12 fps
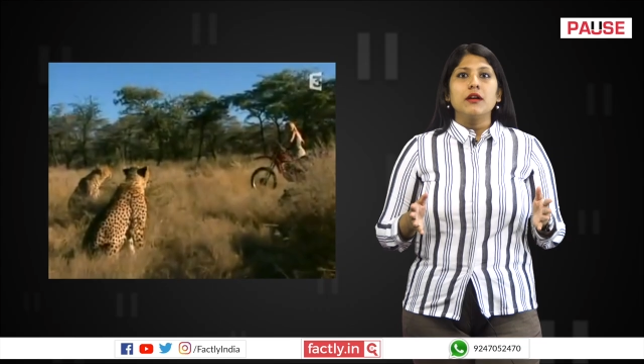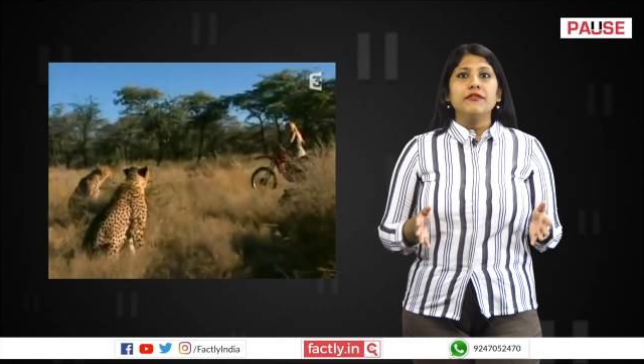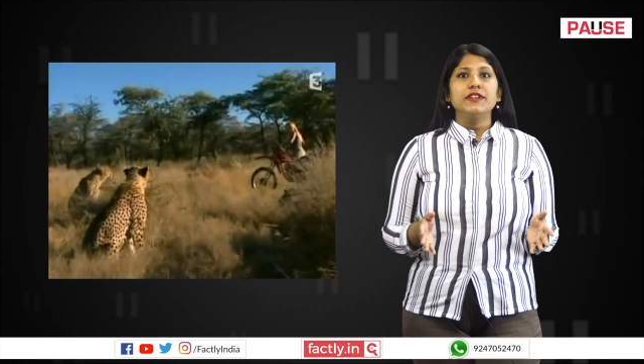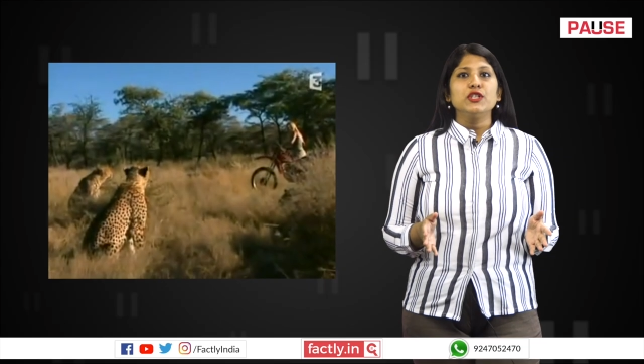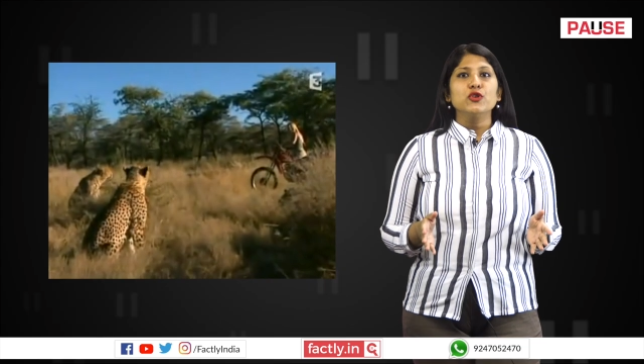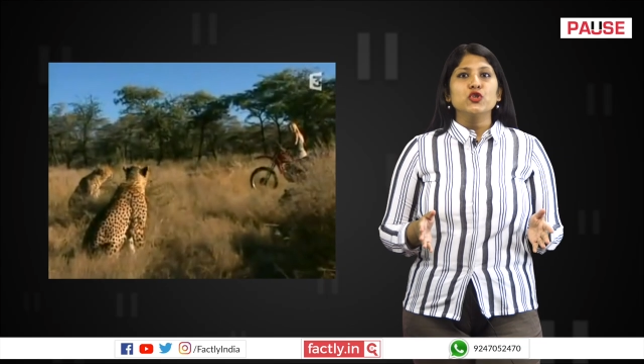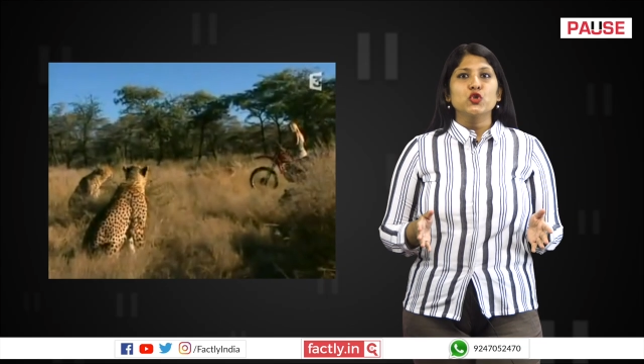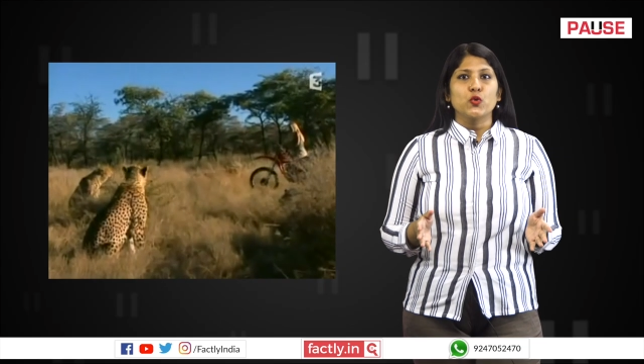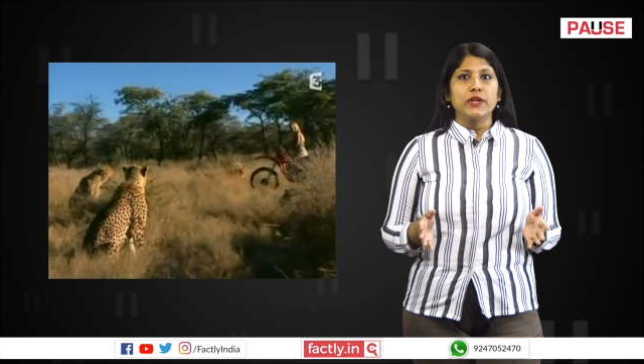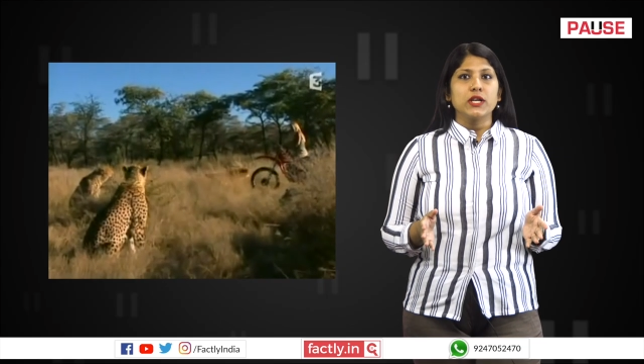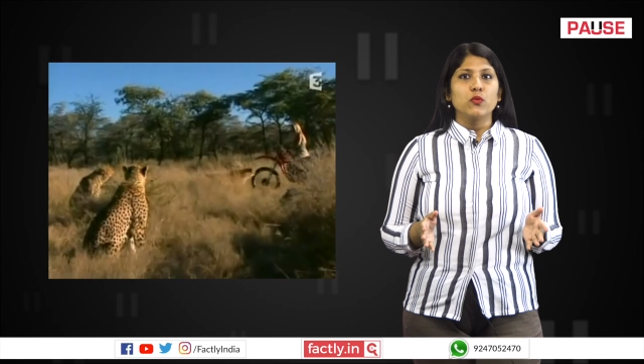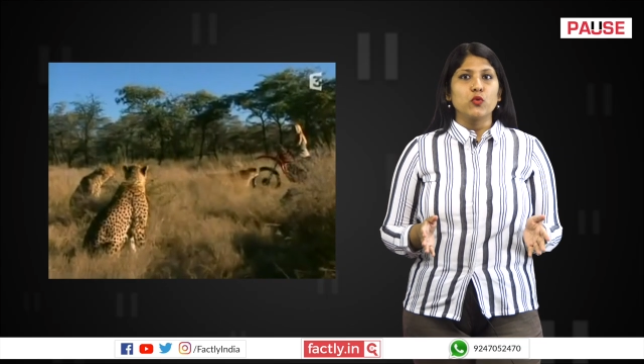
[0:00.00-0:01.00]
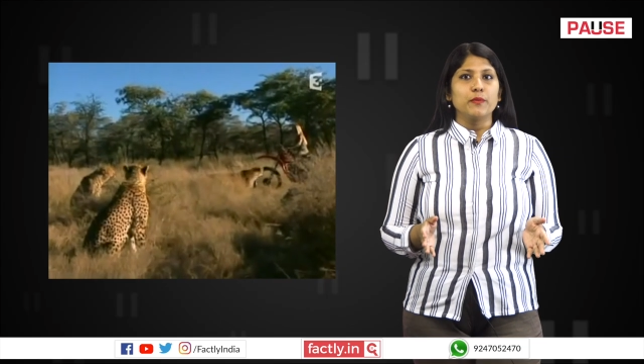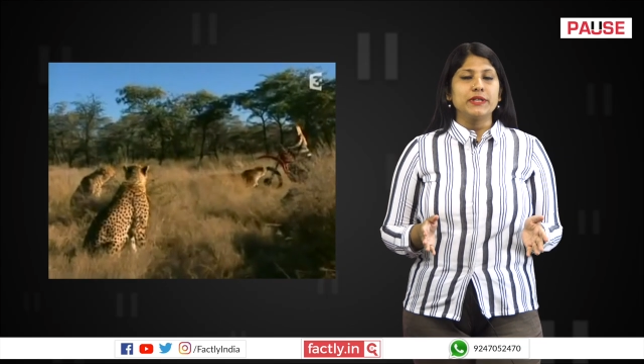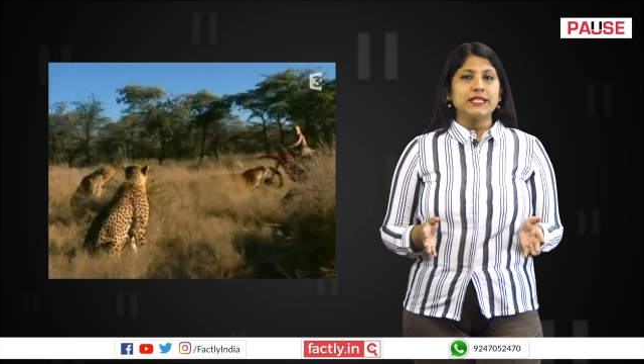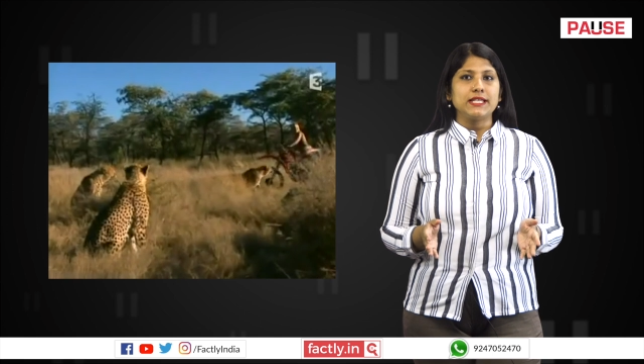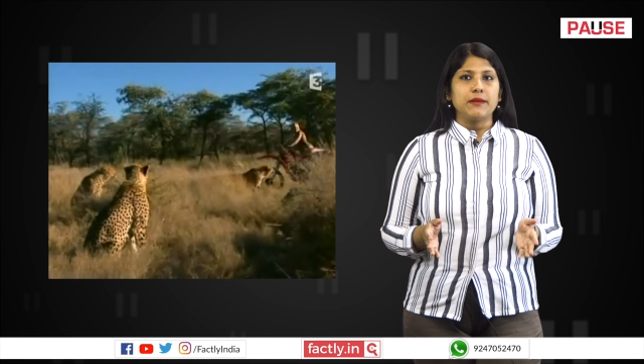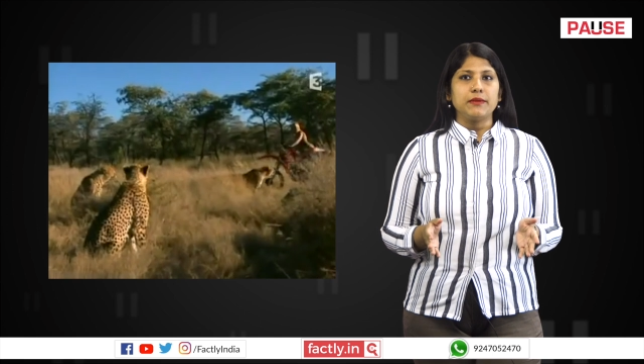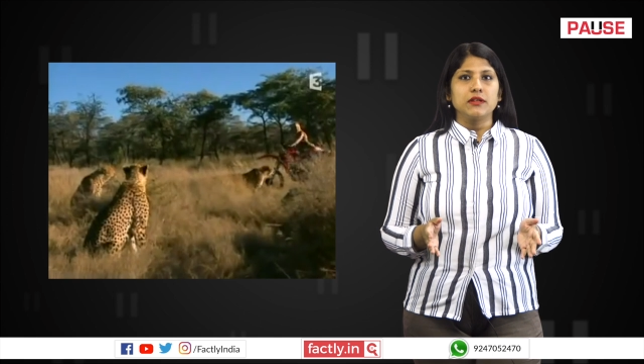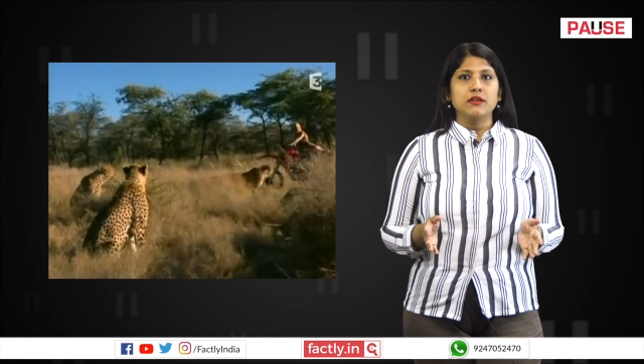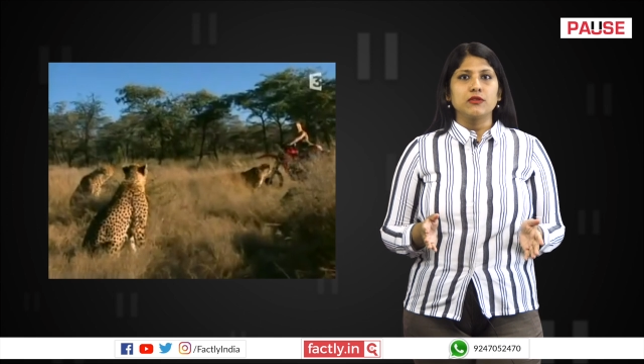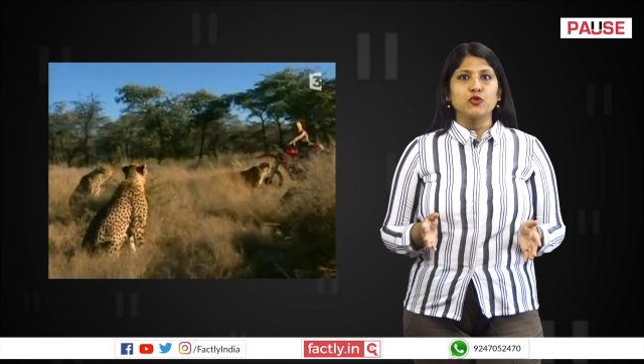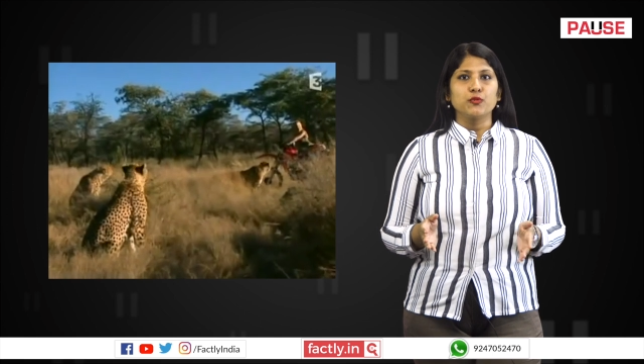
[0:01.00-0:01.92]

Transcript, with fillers: A video showing a woman taming a